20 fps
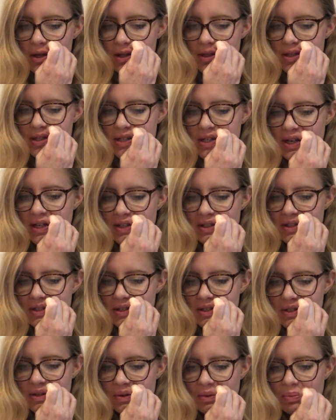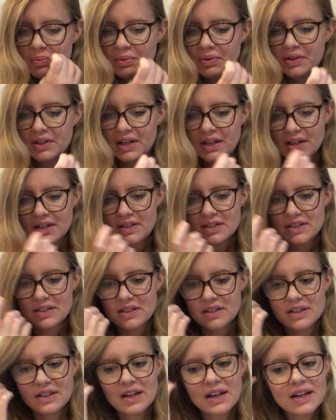The second sister blinked
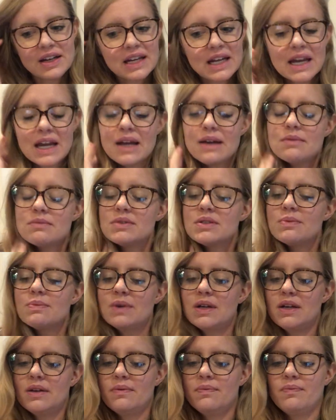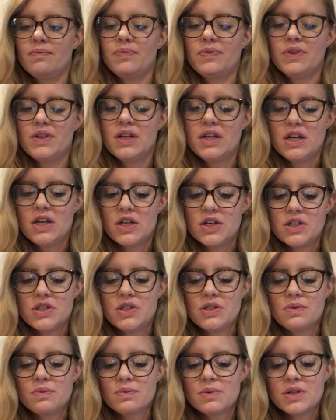and came to me.
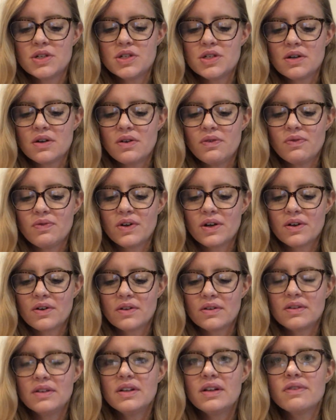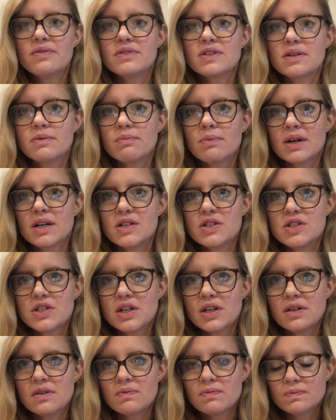She reached out a finger and lifted my
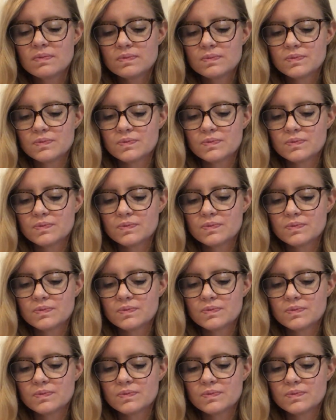chin.